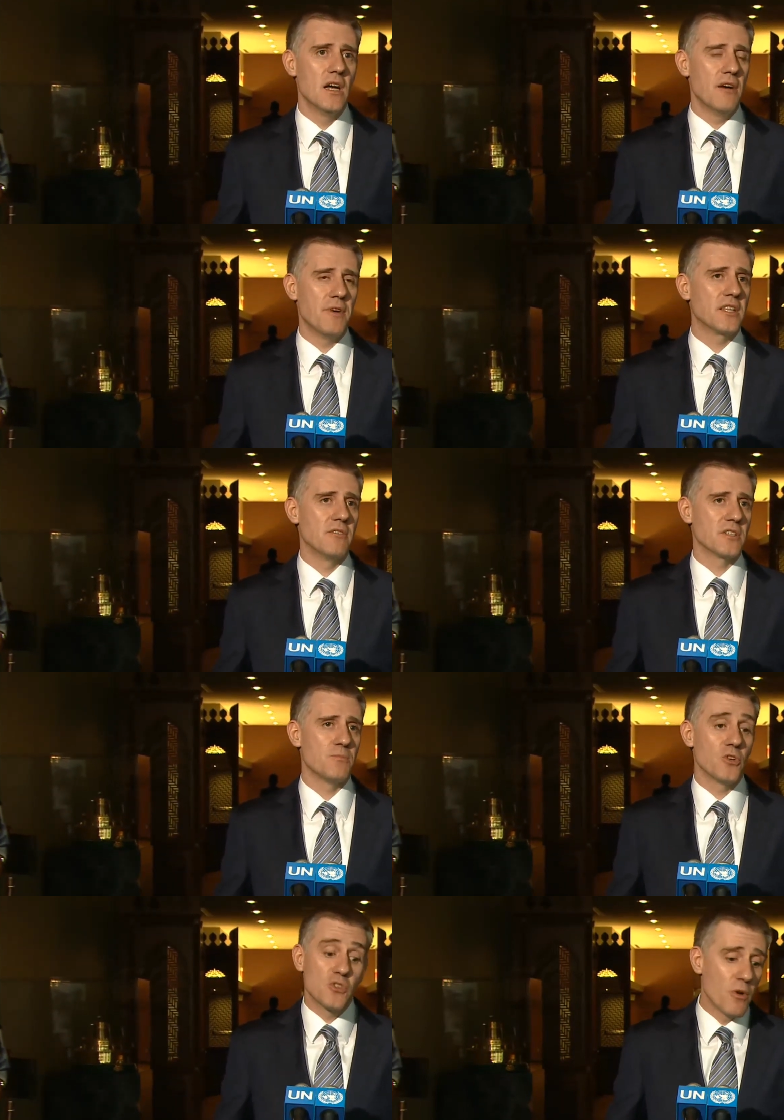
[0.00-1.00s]
effective as
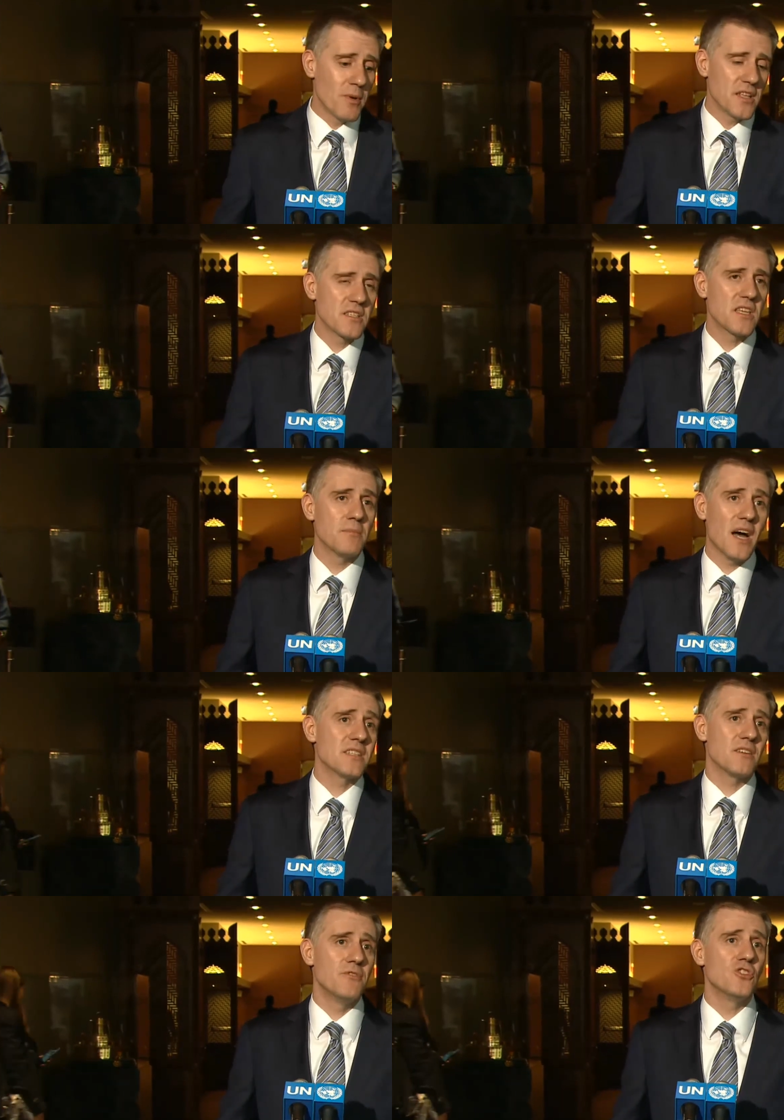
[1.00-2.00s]
possible. But
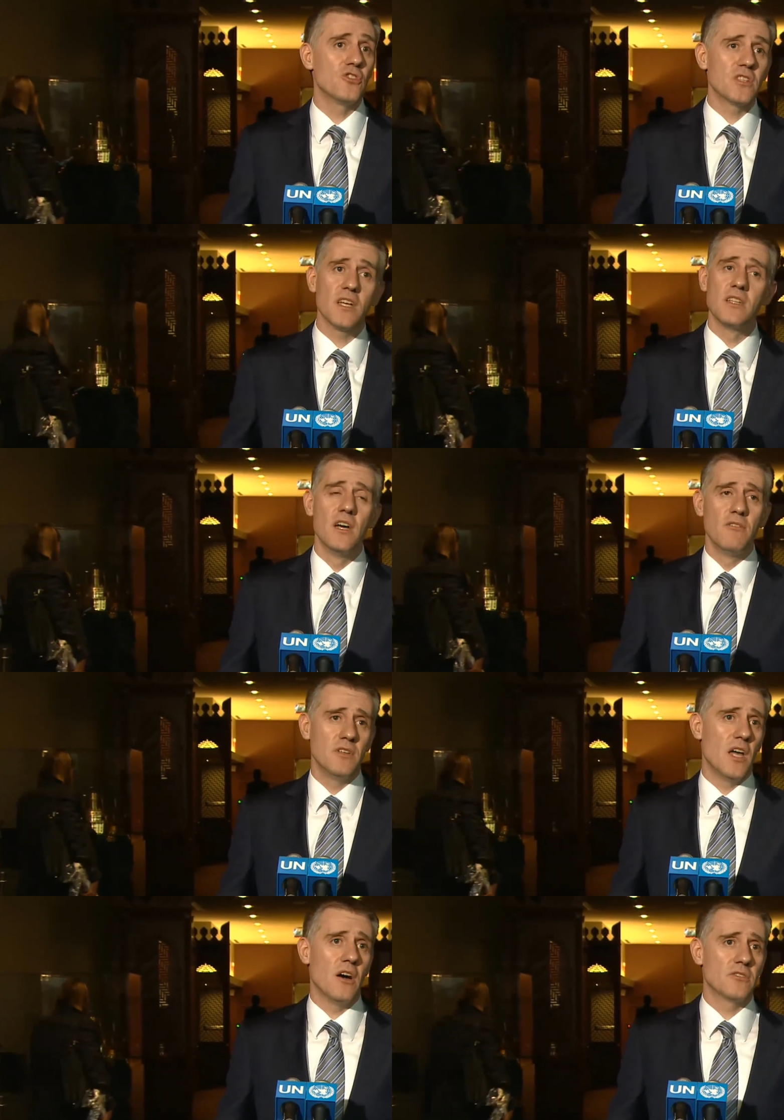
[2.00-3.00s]
as efficient and
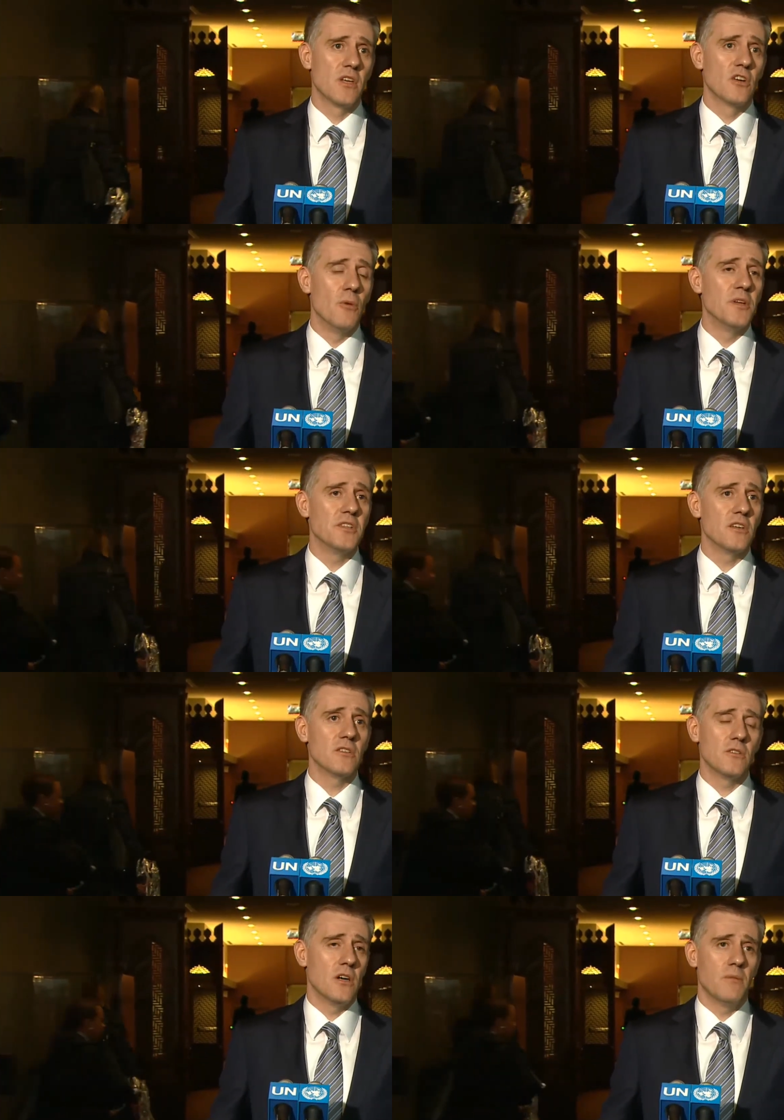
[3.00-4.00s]
without committing
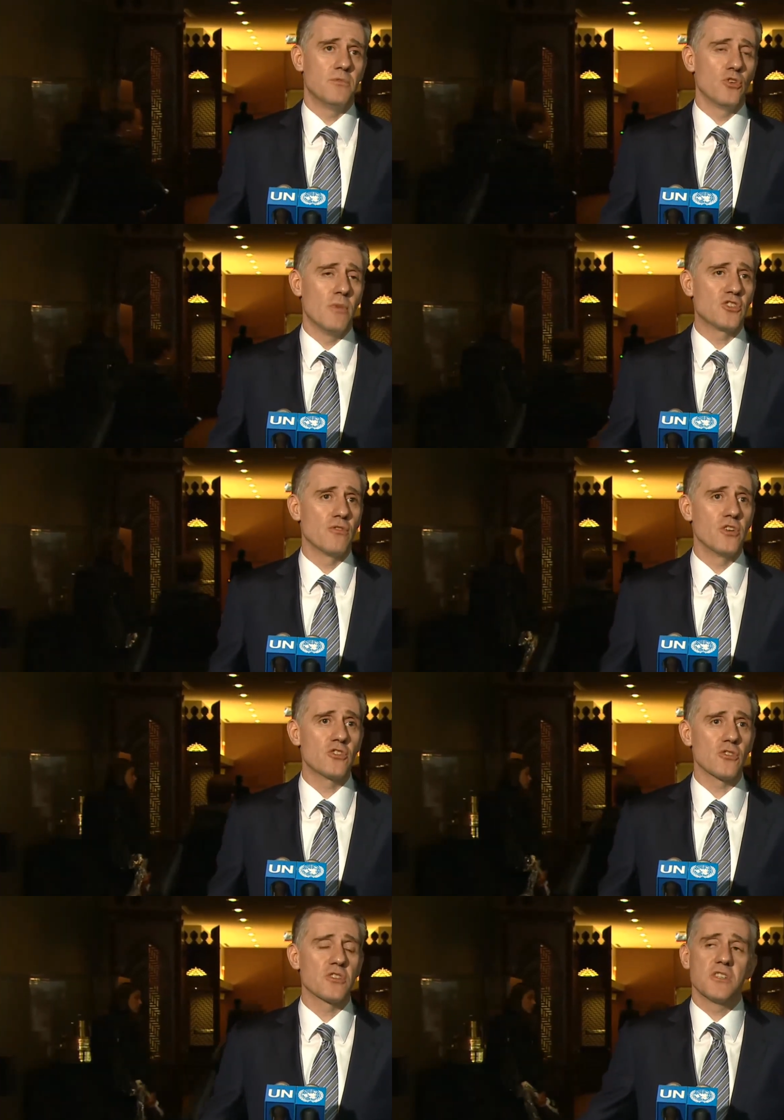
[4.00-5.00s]
uh, too much of
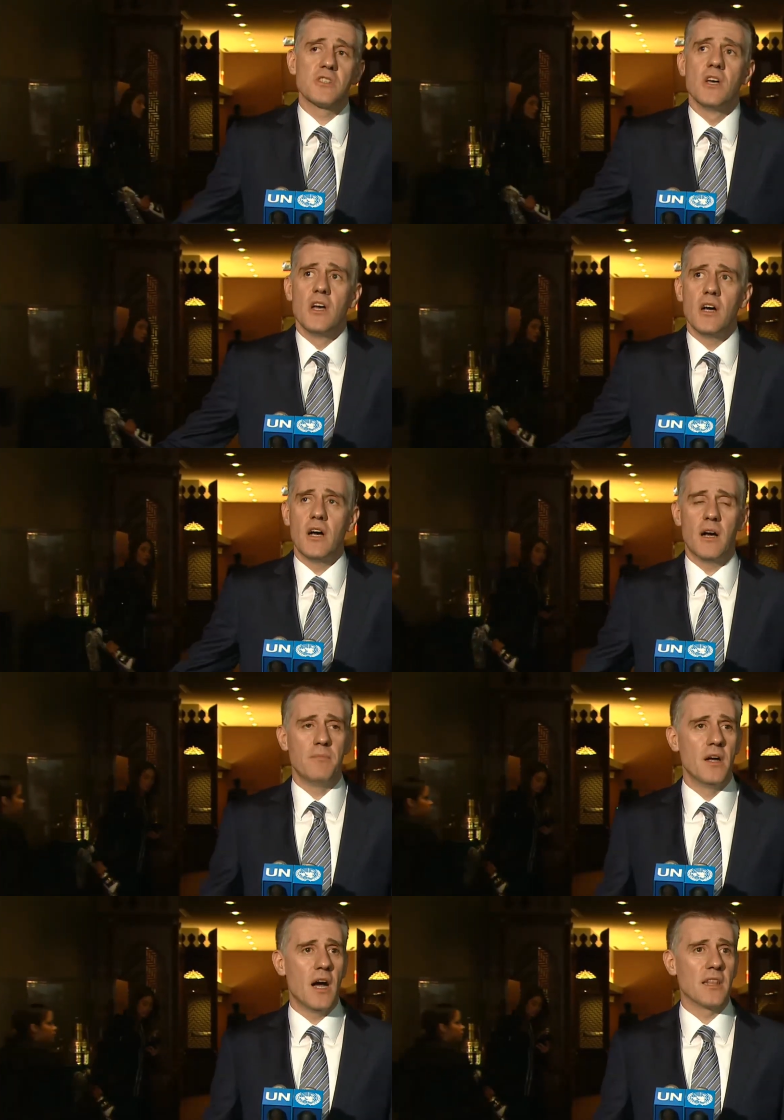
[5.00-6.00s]
resources uh,
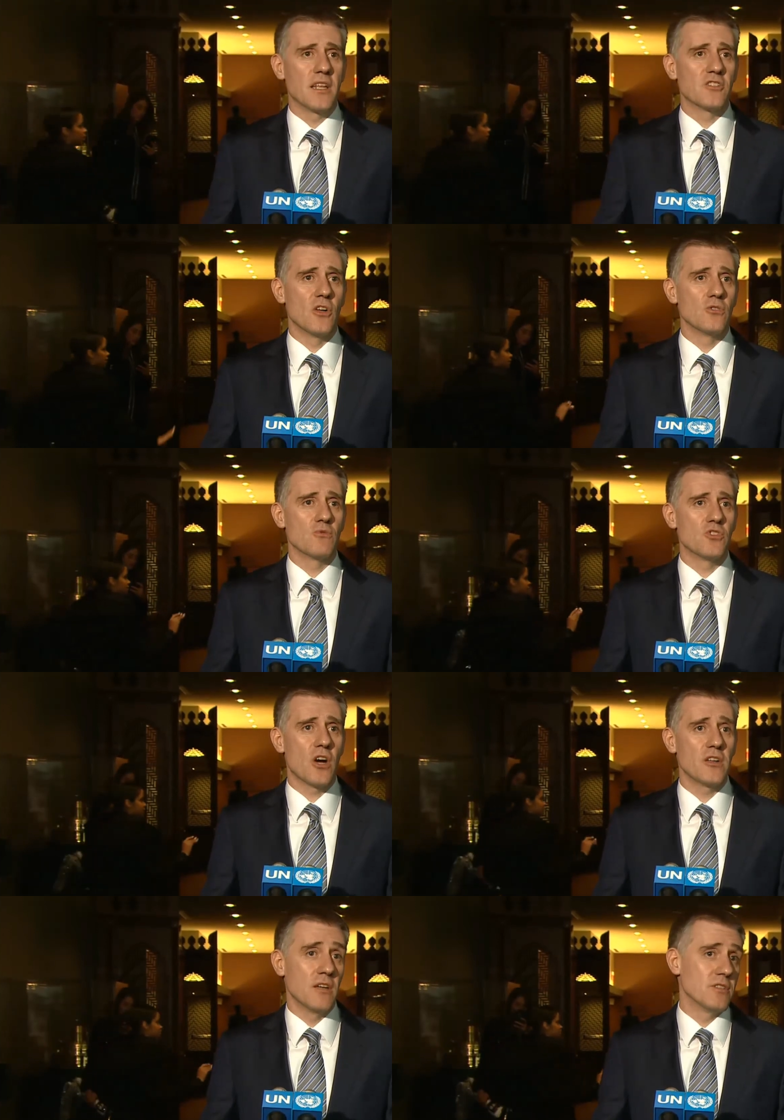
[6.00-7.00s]
unless those which
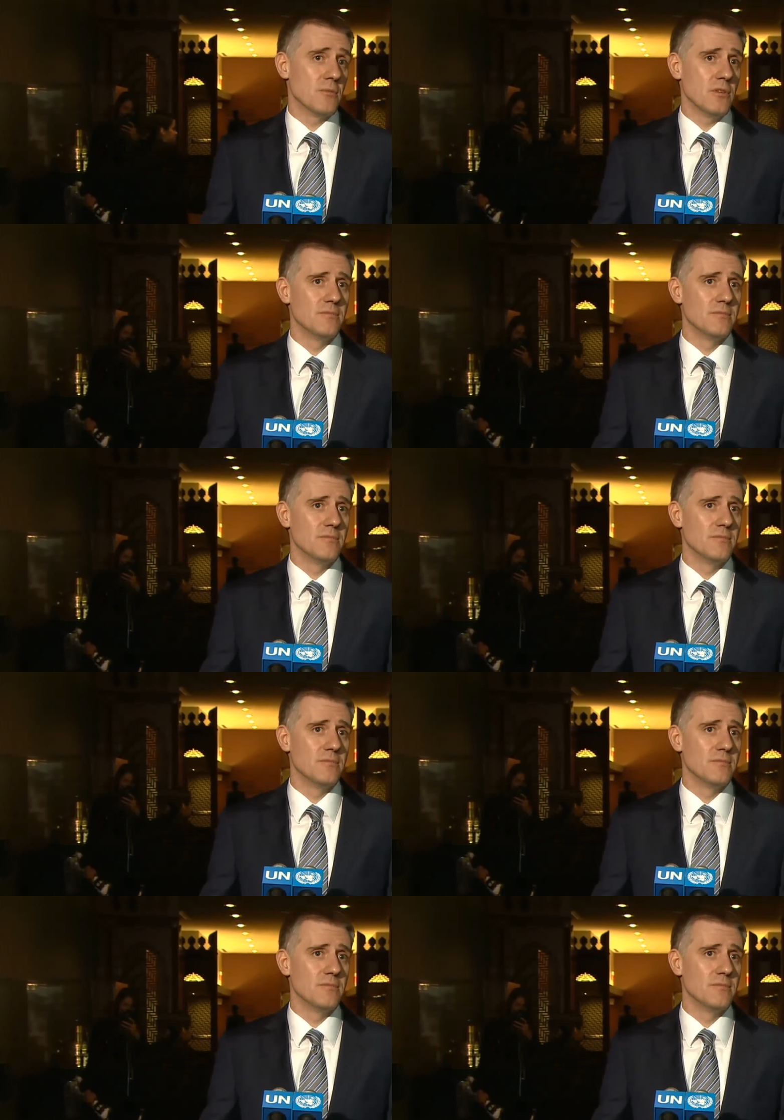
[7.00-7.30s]
are inevitable.